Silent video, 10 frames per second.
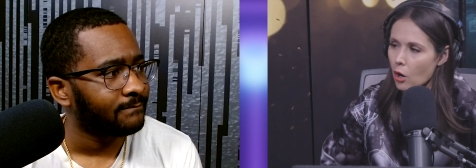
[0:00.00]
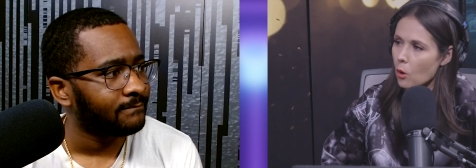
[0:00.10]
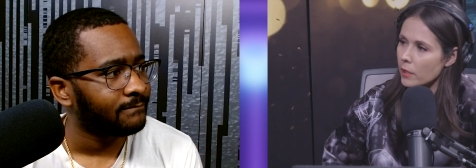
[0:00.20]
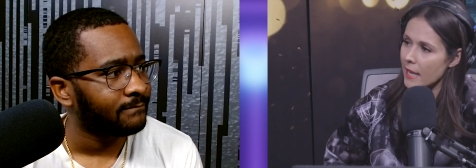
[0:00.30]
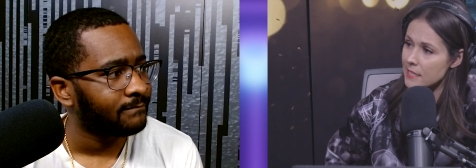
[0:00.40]

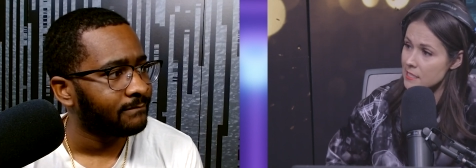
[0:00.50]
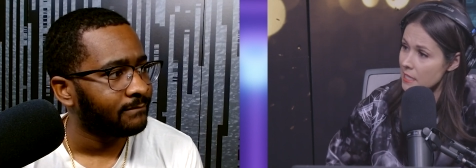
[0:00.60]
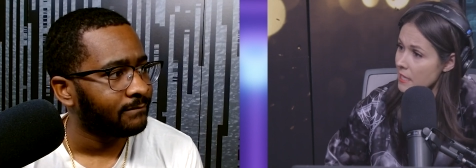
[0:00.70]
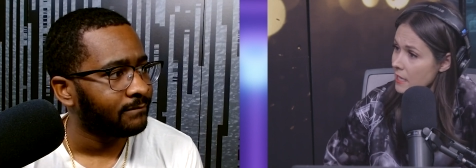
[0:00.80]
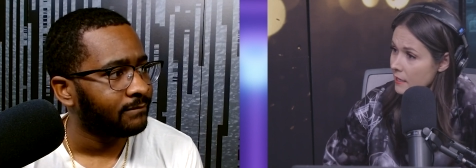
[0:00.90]

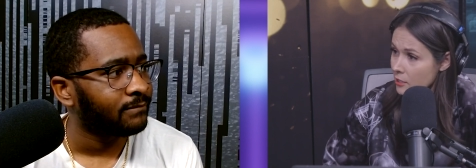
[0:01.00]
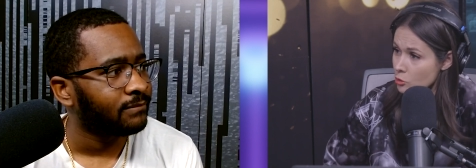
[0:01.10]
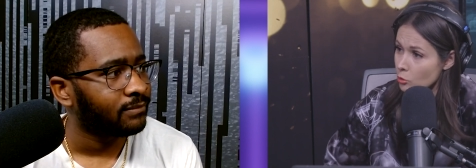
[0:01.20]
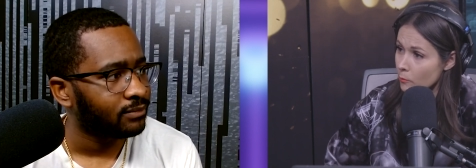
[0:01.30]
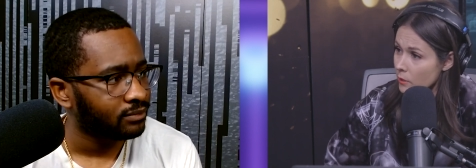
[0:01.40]
Speaker 1: OKC
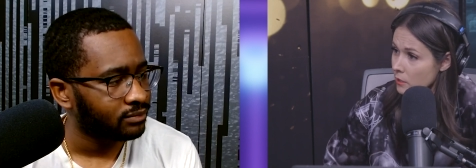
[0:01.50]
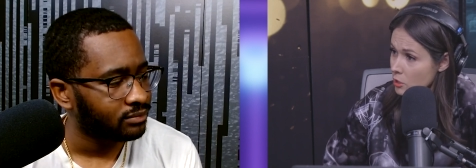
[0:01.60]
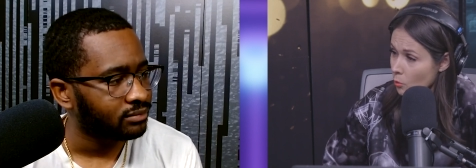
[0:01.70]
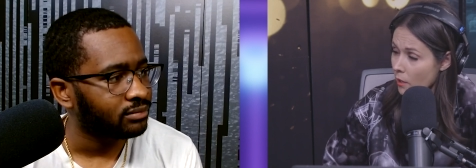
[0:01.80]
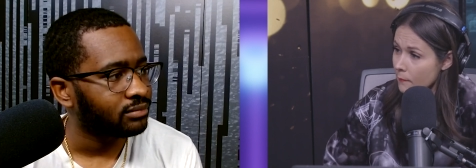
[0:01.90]
is rumored
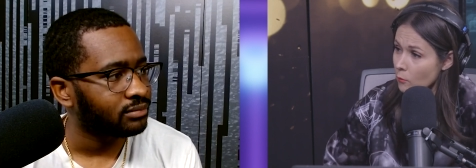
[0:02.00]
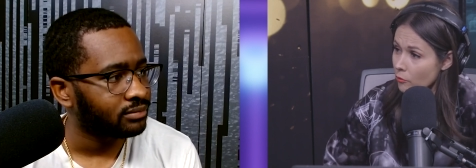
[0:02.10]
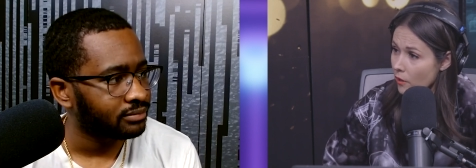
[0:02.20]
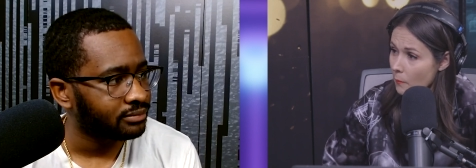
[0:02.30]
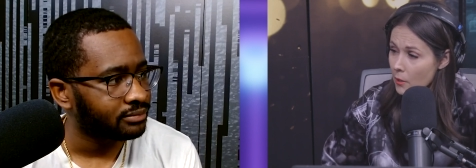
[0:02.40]
to want to
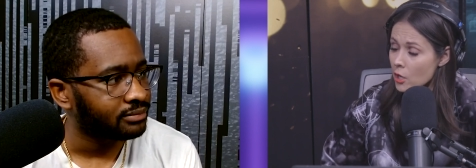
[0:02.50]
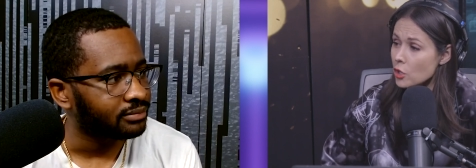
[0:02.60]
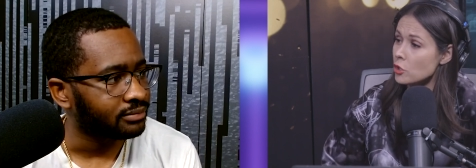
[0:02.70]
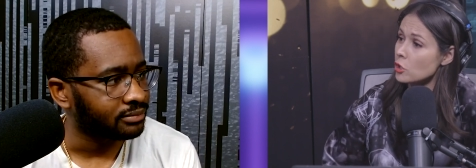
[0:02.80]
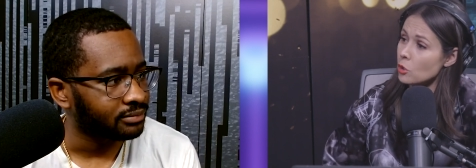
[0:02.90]
move up.
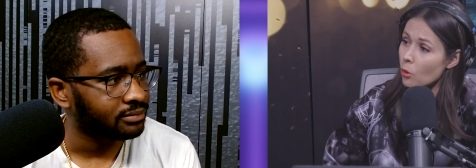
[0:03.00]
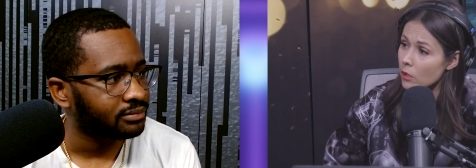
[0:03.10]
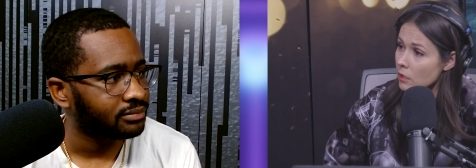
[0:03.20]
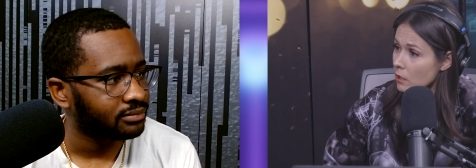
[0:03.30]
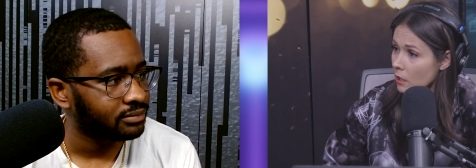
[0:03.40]
Mm-hmm. New
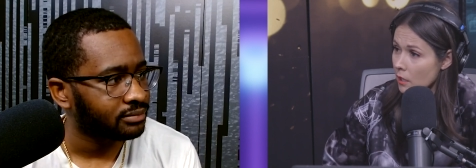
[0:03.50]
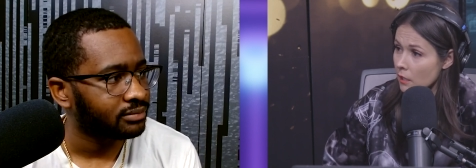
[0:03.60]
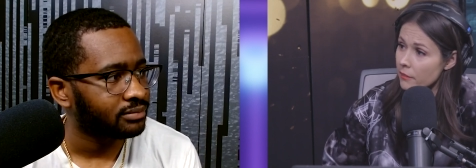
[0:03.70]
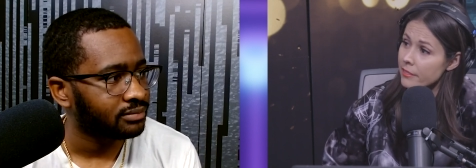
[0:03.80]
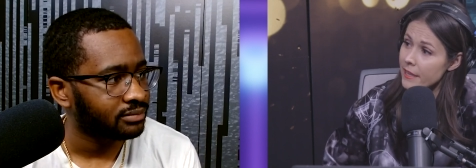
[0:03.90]
York
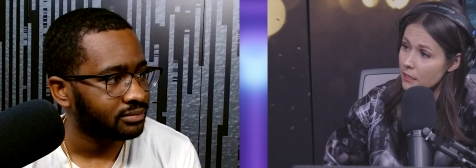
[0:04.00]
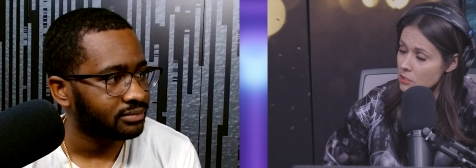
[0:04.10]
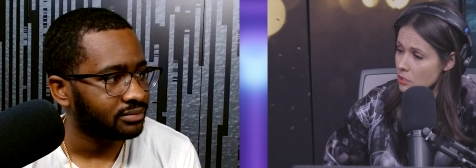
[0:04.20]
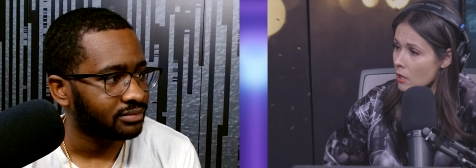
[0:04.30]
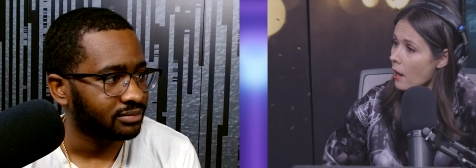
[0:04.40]
uh,
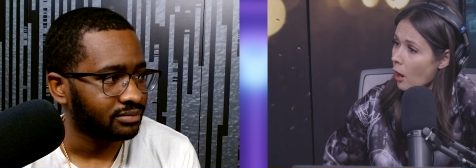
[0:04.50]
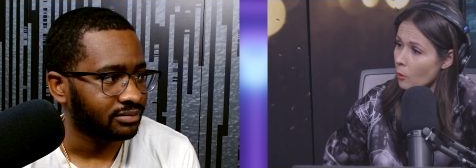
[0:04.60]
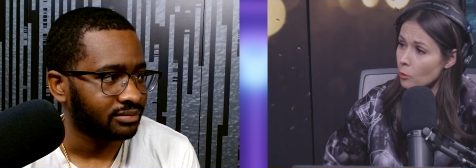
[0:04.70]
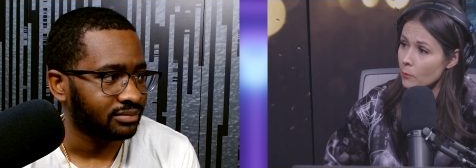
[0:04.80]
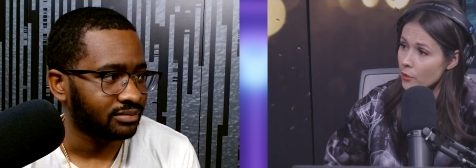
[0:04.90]
Knicks
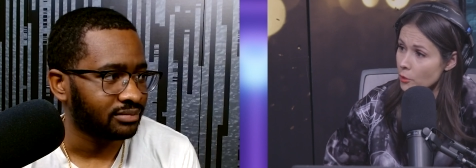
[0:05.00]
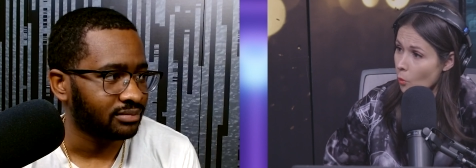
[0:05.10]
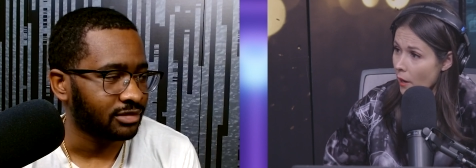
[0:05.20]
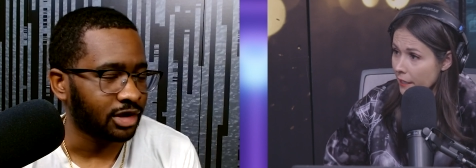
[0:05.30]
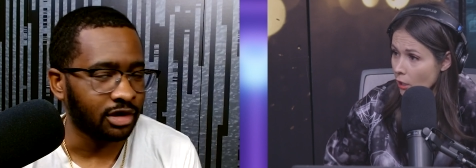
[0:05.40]
are rumored to
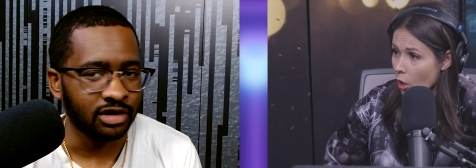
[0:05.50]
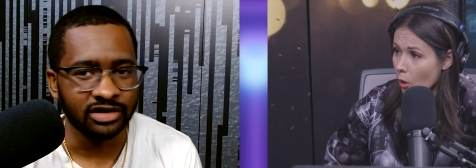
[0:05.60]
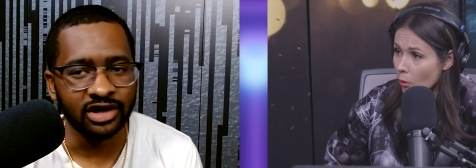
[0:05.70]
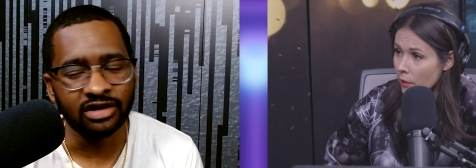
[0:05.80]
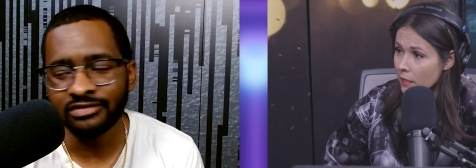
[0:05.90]
want to uh,
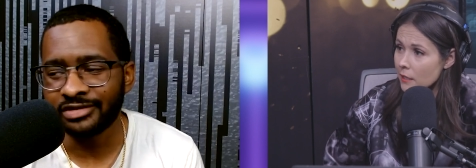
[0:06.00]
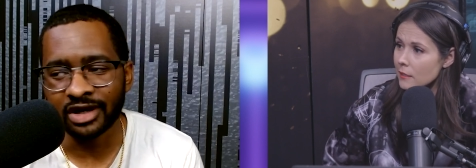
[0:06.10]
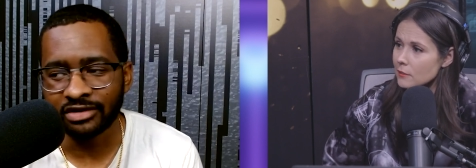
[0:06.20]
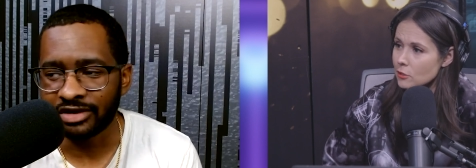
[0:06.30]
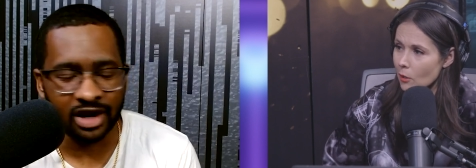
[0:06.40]
go. No,
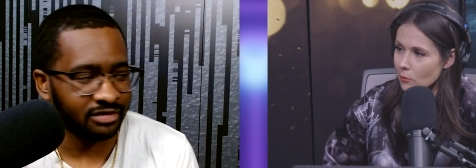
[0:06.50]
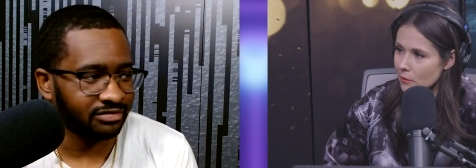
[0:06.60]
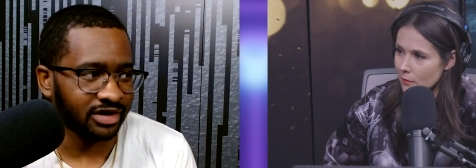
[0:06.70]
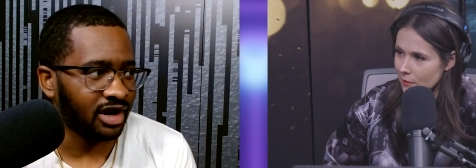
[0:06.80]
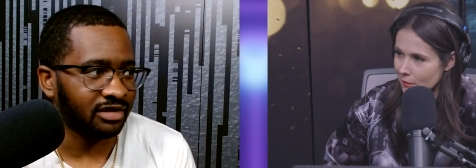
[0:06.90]
Speaker 2: no, they're don't,
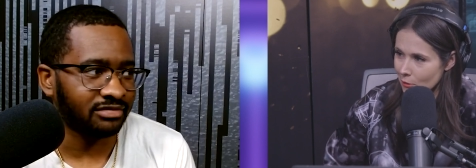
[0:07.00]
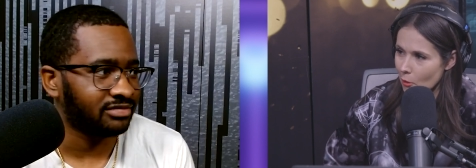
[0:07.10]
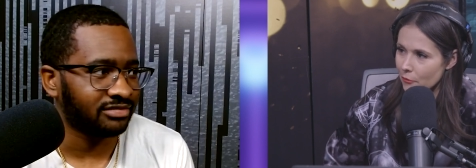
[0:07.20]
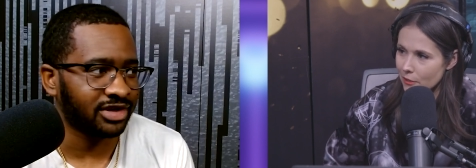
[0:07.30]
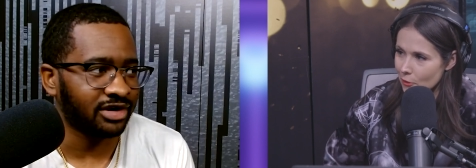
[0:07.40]
not. They're not. You
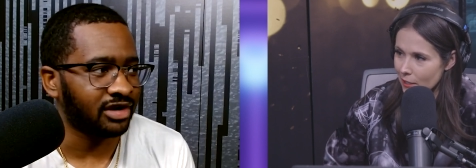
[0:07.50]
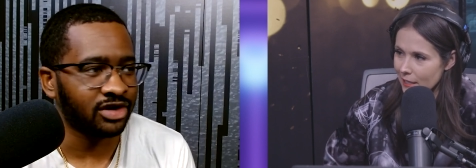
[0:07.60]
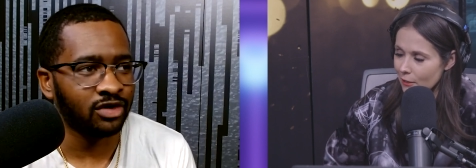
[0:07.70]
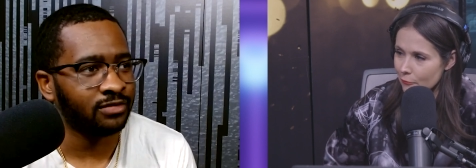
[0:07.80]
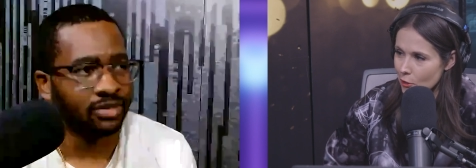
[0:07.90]
don't think they're, they're
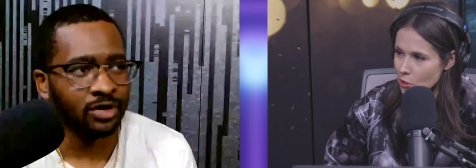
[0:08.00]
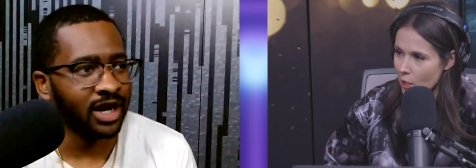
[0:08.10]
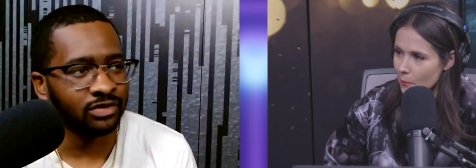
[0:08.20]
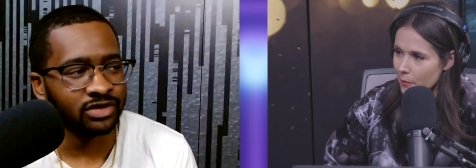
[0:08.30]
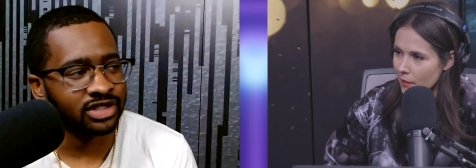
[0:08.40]
going to get a first nobody
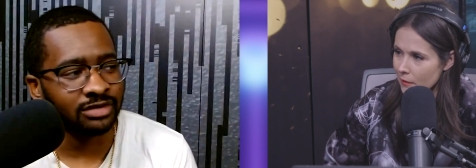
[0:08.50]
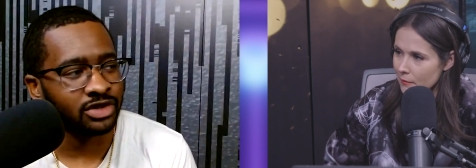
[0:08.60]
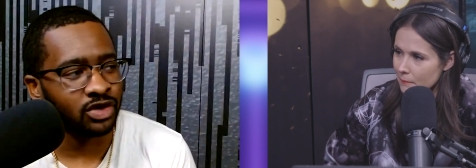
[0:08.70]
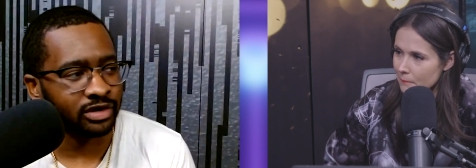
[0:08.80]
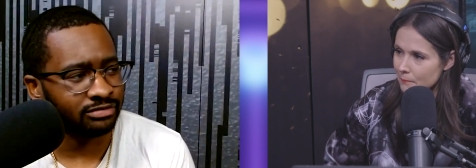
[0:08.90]
round Nobody wants pick? to come to
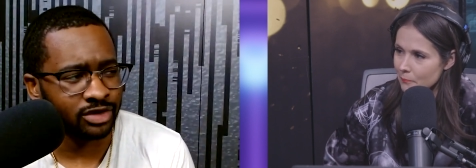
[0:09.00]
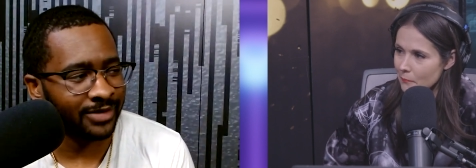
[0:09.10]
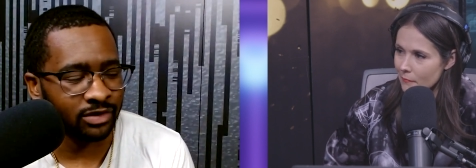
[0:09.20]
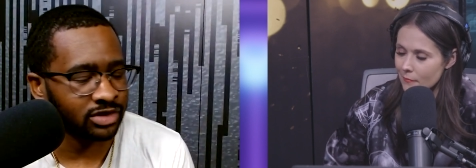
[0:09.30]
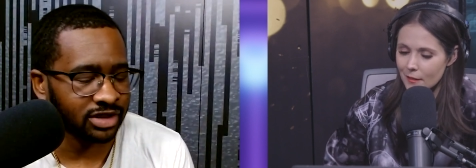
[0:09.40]
New York.
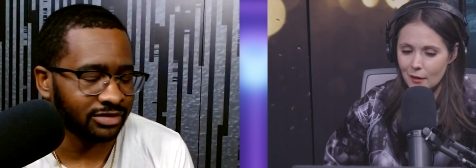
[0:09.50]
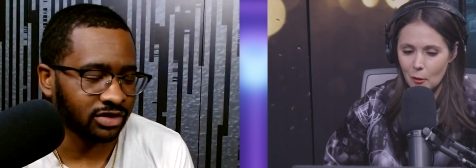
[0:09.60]
Nobody wants to come to New